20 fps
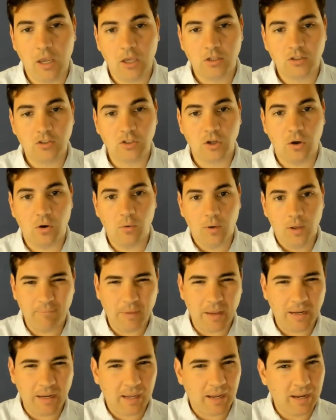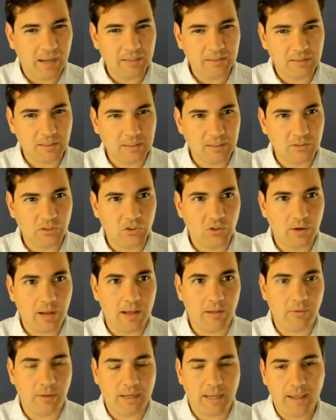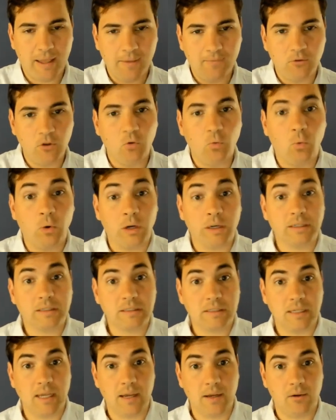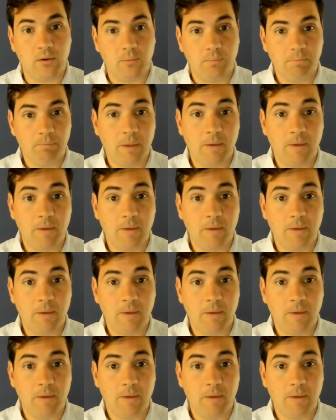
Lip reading: So I guess, like, to start out, like, if you want to scale,